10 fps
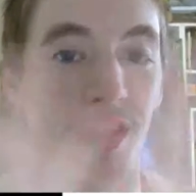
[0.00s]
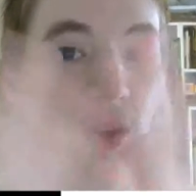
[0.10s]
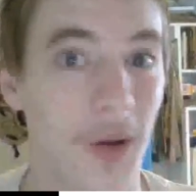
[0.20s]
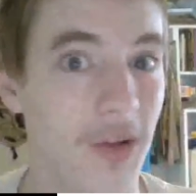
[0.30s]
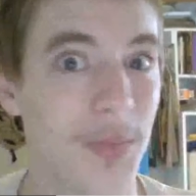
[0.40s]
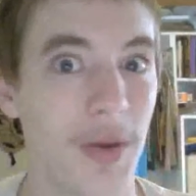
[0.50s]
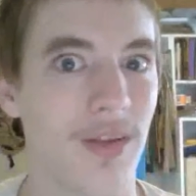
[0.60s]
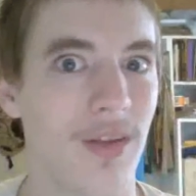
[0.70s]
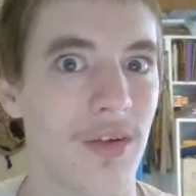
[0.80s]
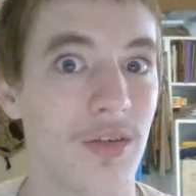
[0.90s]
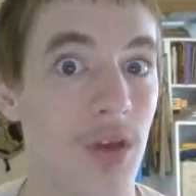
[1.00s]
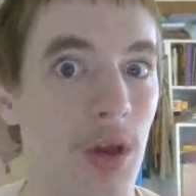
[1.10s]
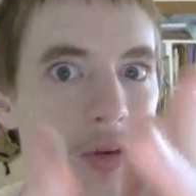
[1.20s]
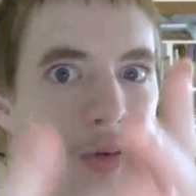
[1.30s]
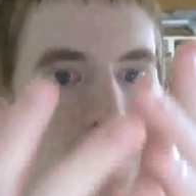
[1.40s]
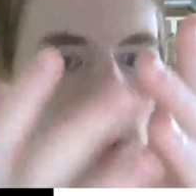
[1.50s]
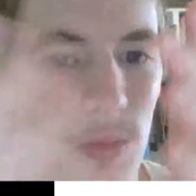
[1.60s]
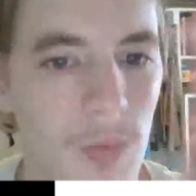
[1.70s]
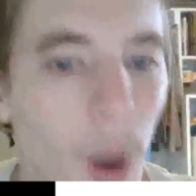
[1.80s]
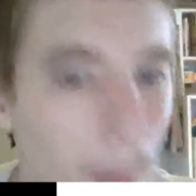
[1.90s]
Don't expect alerts
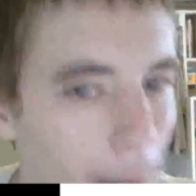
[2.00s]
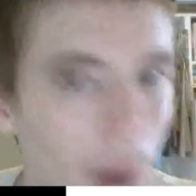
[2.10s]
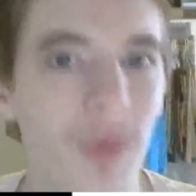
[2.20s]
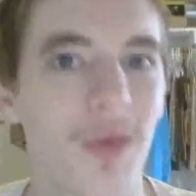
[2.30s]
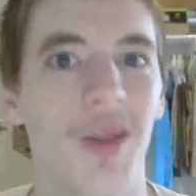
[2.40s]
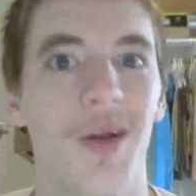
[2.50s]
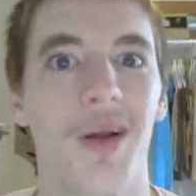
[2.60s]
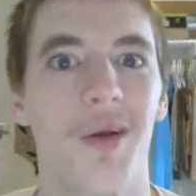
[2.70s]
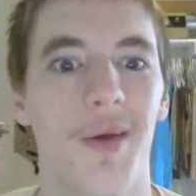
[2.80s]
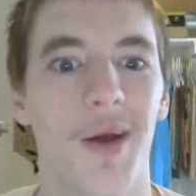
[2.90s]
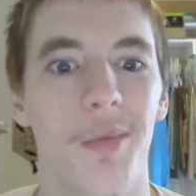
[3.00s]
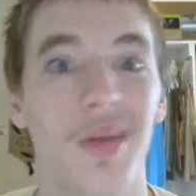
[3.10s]
about the internet going out,